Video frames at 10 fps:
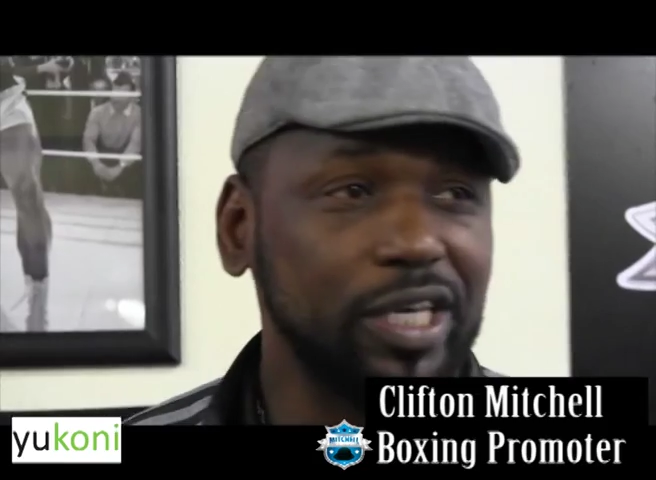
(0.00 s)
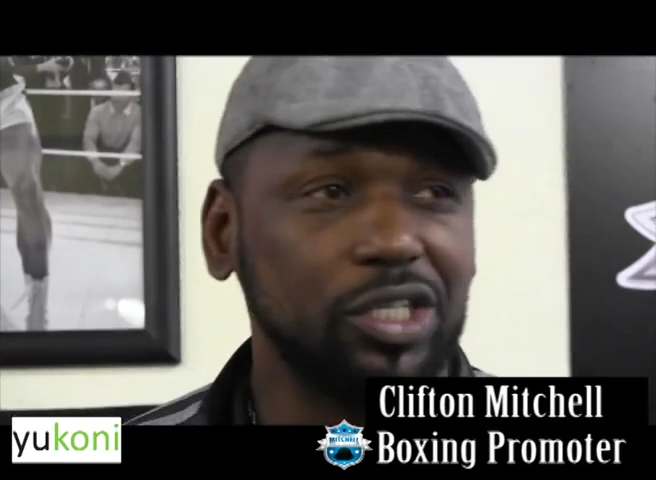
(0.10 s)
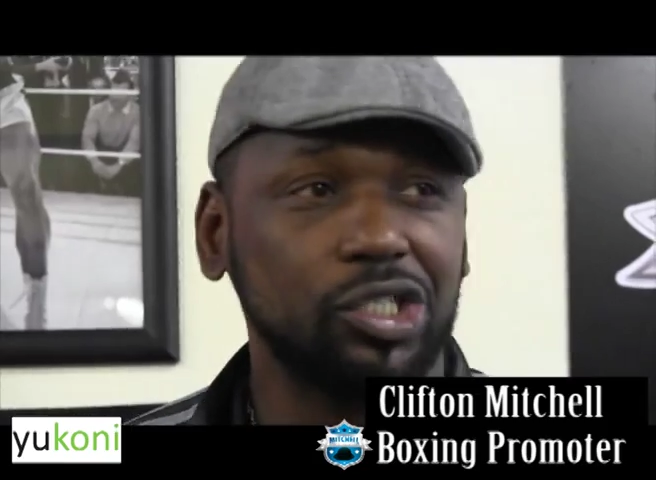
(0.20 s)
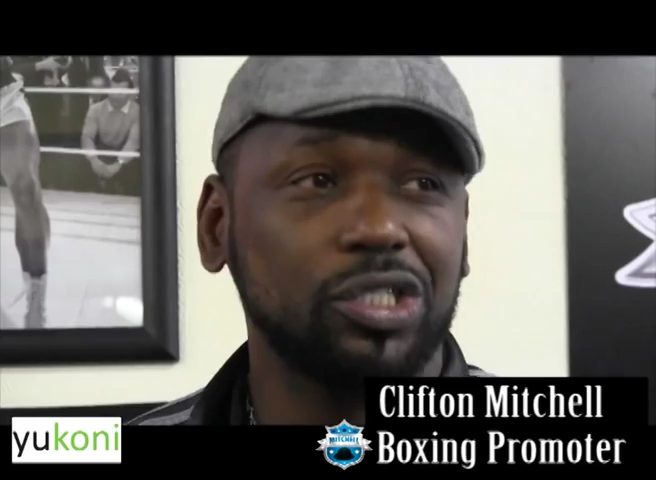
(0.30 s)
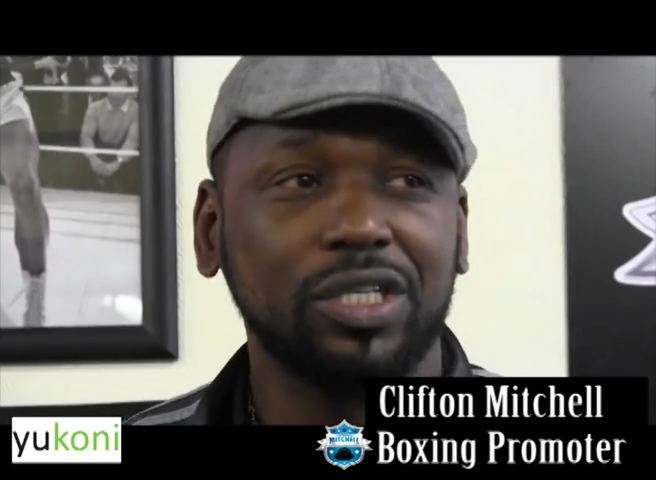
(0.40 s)

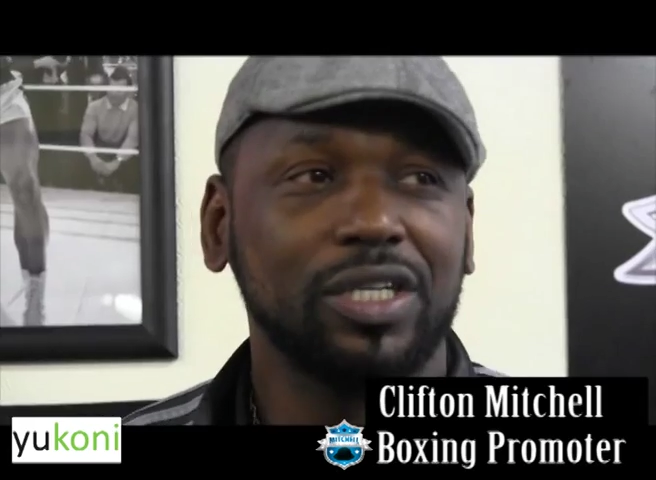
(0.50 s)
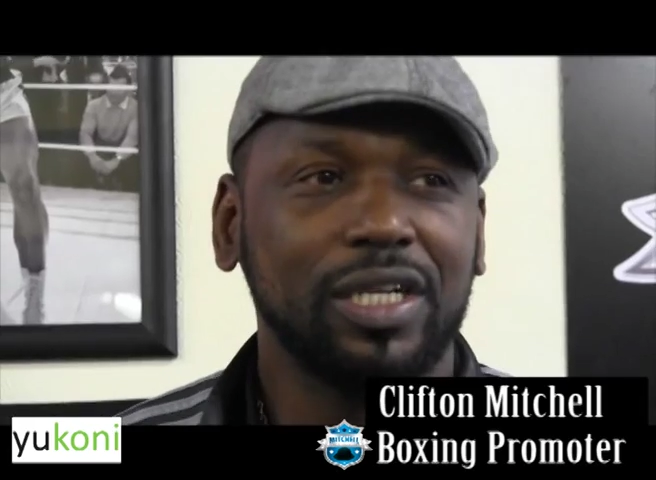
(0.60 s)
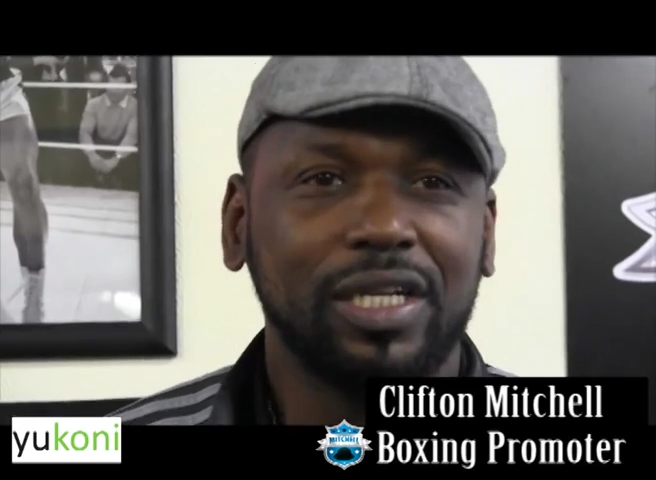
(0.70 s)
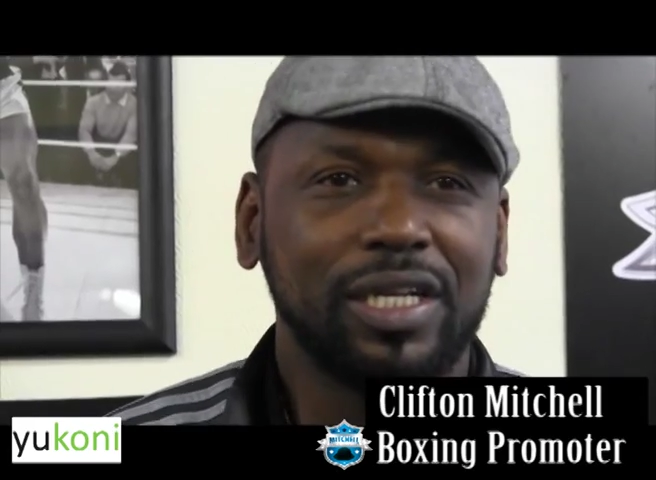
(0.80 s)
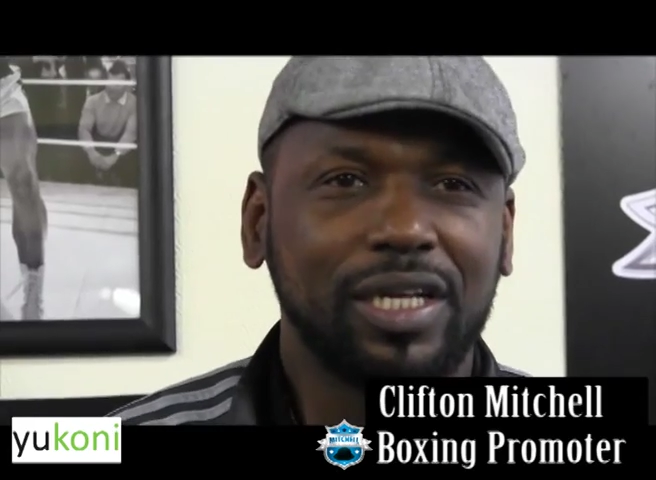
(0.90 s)
each,
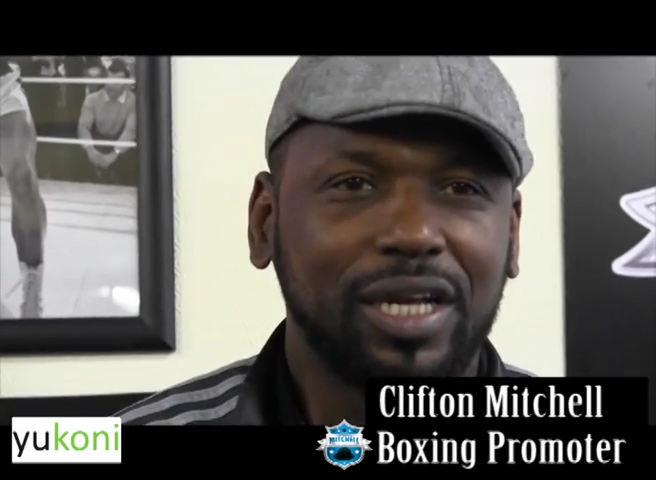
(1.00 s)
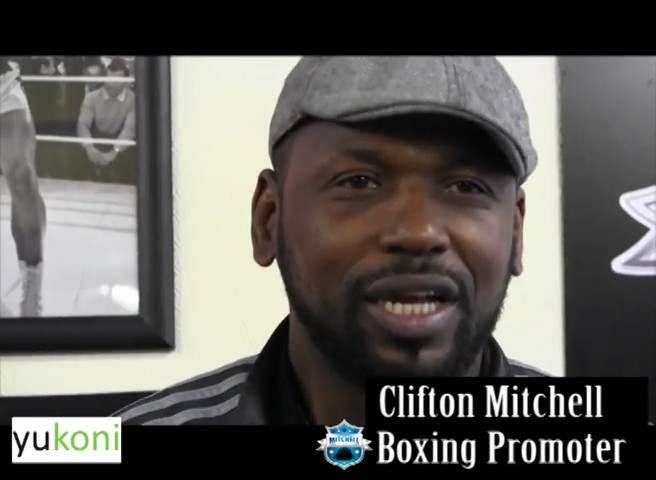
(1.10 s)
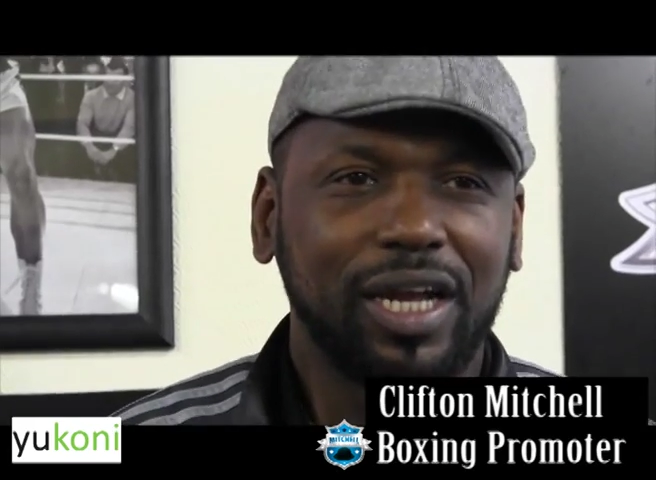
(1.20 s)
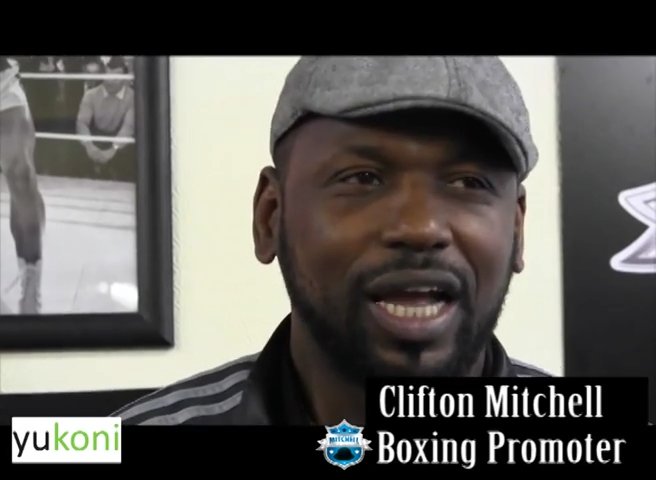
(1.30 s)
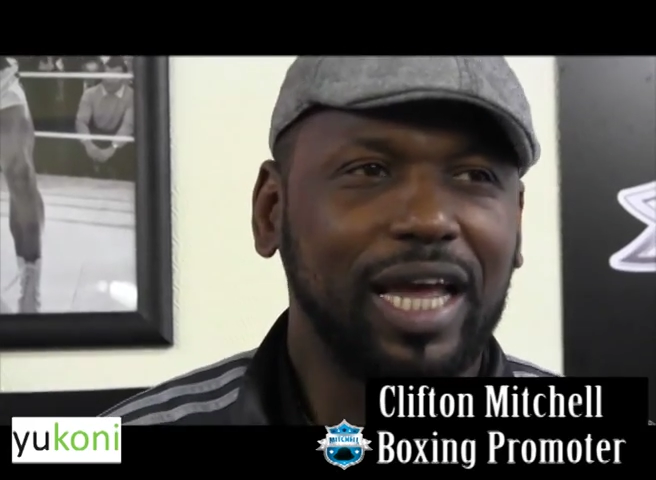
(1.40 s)

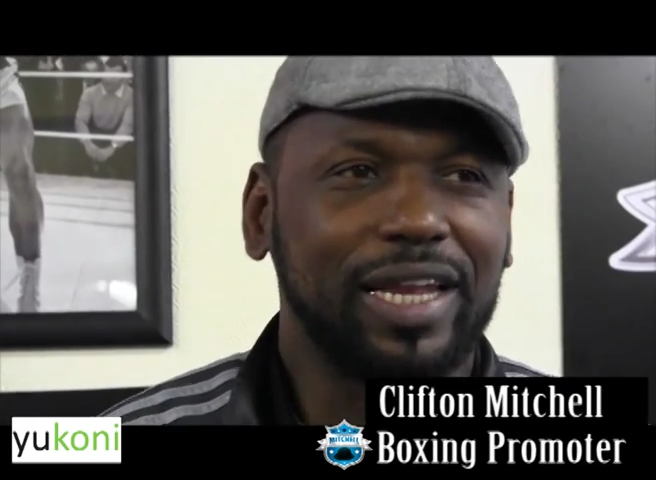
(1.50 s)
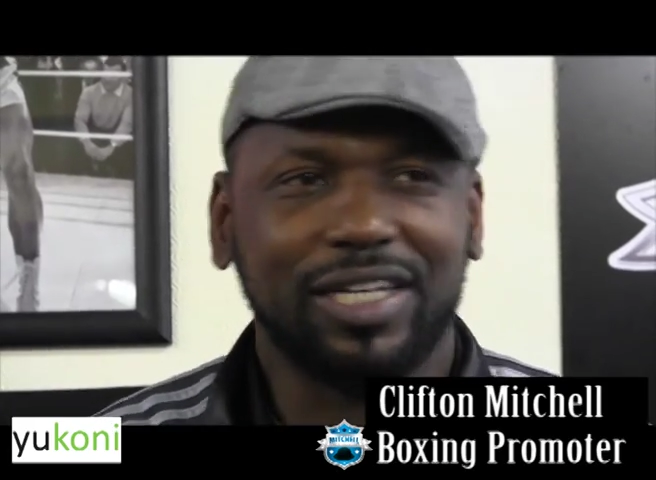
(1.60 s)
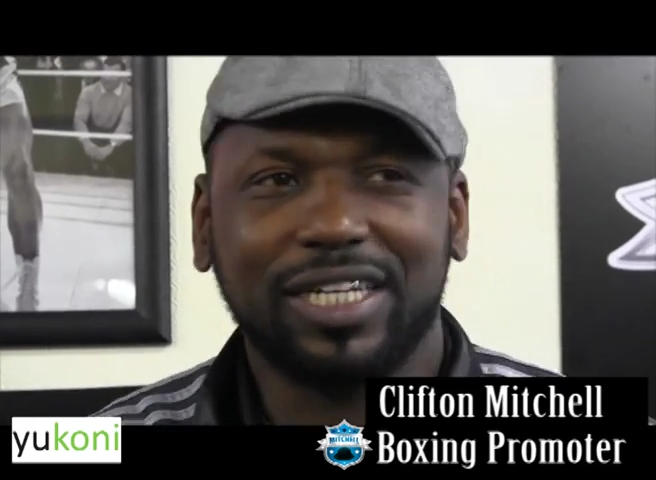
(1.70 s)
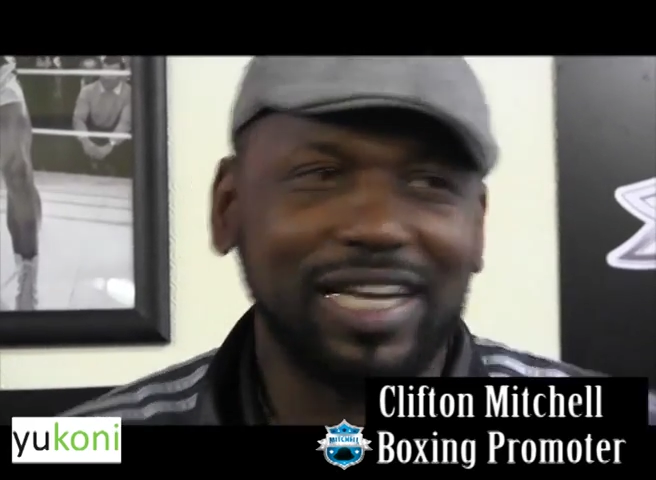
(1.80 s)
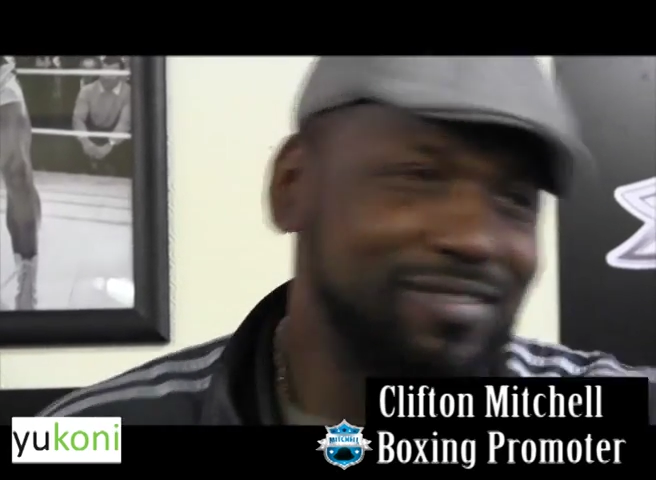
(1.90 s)

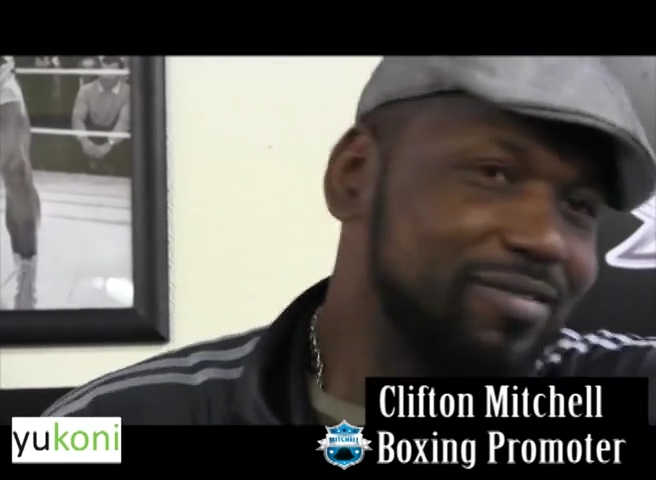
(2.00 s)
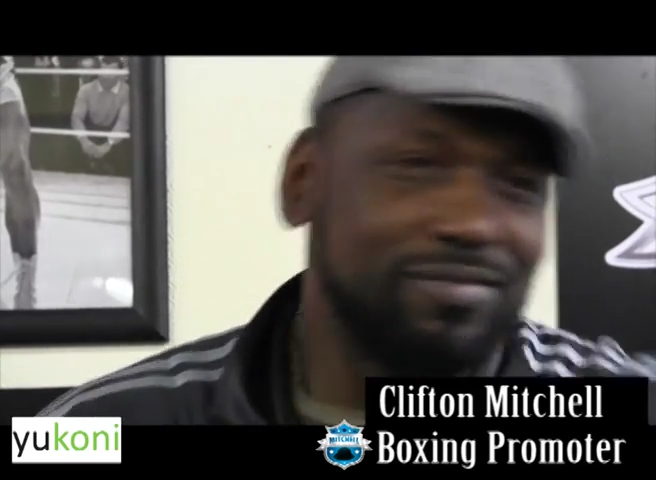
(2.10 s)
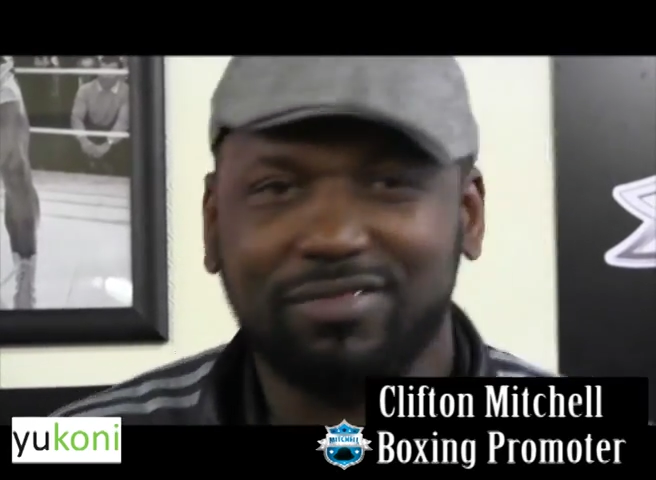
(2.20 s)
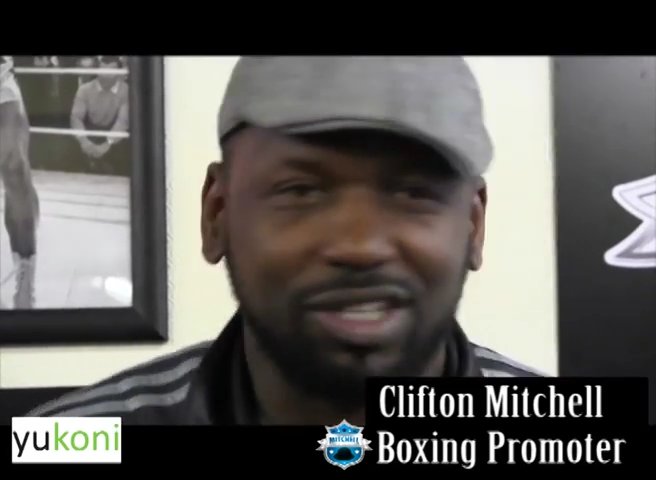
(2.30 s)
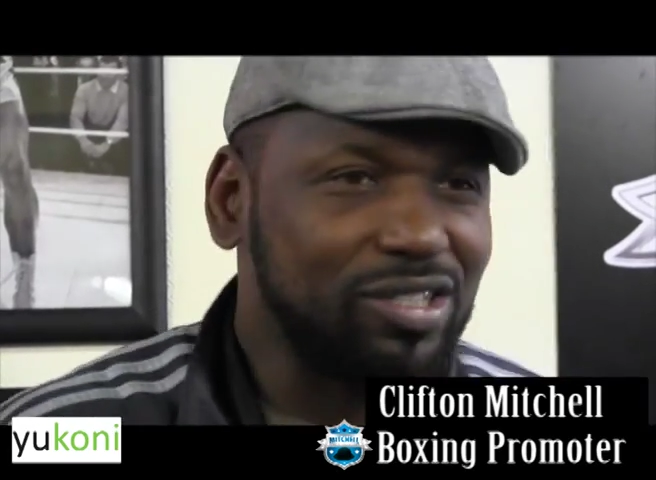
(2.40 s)
and
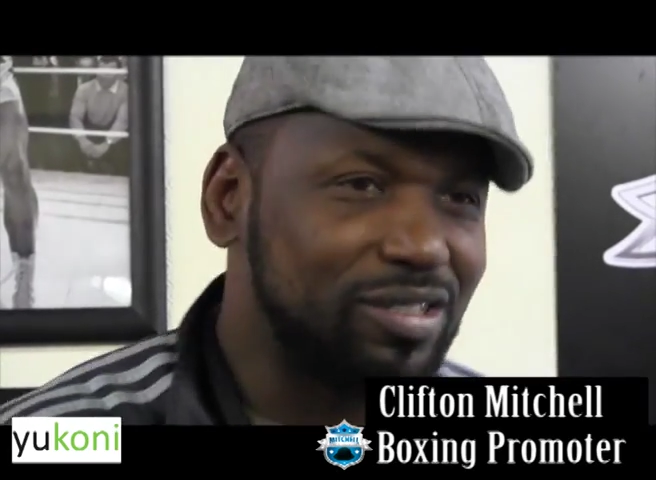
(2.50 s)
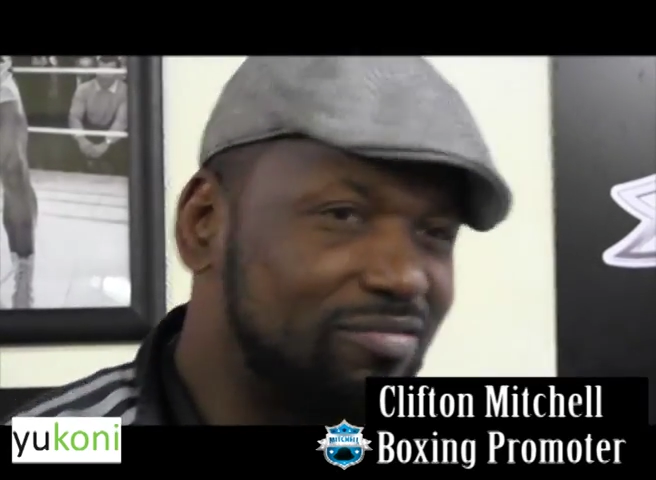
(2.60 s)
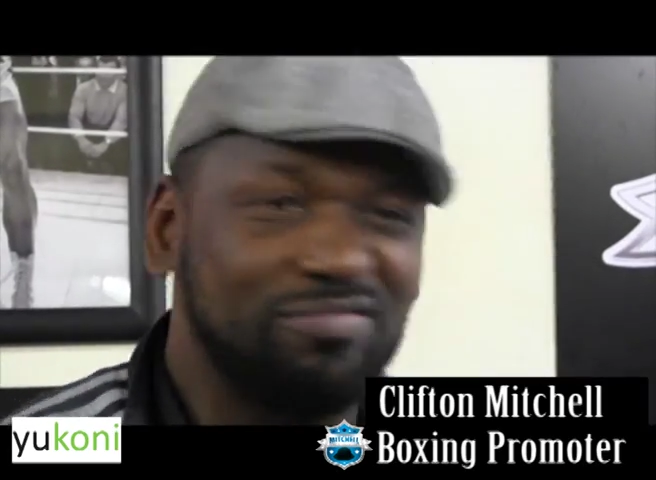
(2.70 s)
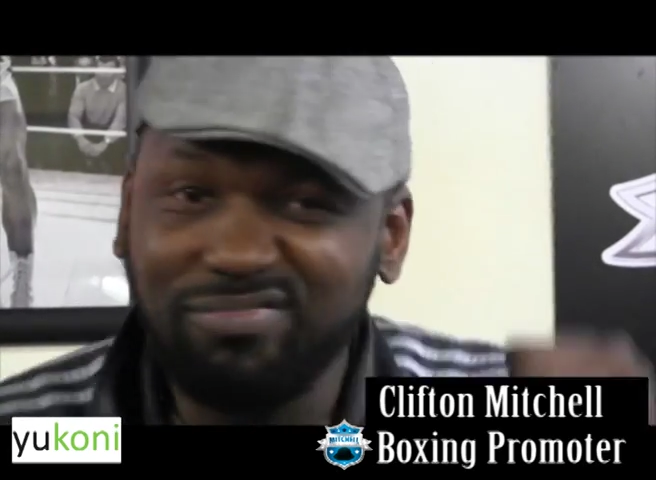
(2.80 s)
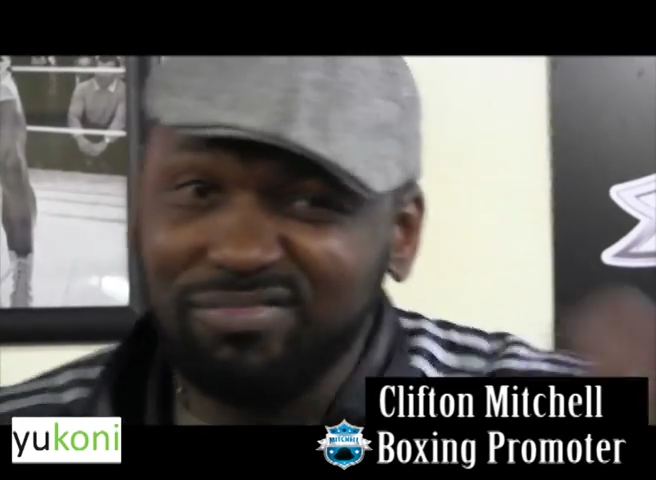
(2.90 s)
just